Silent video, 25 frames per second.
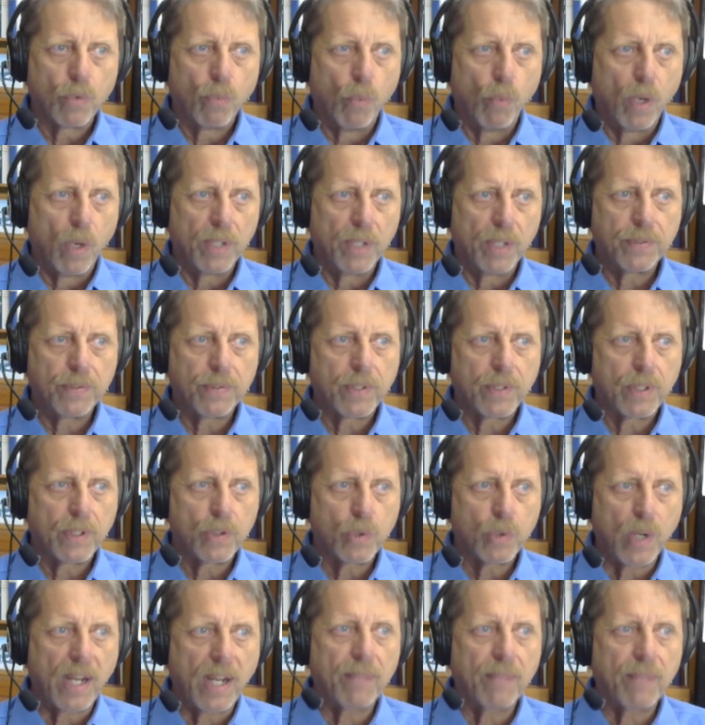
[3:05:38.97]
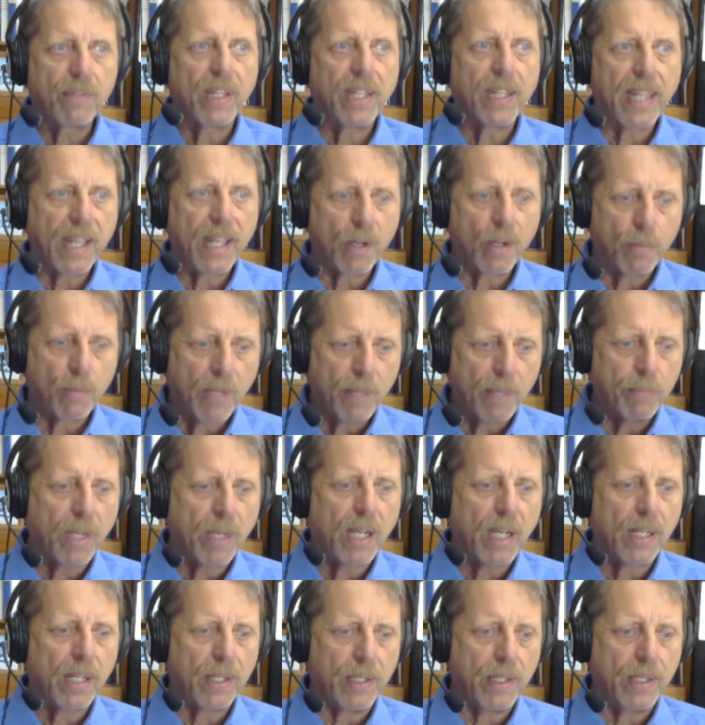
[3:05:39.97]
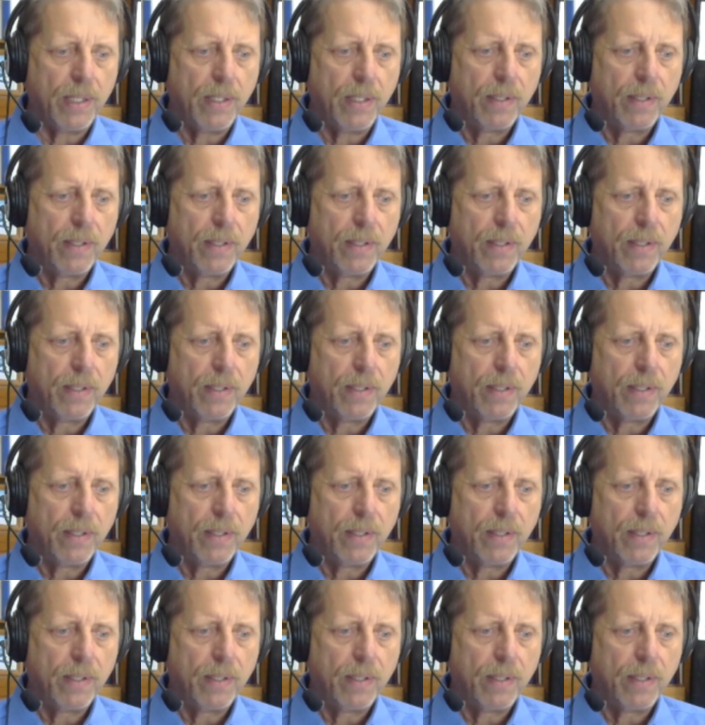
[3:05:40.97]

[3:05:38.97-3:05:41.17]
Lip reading: Once traveling out of my body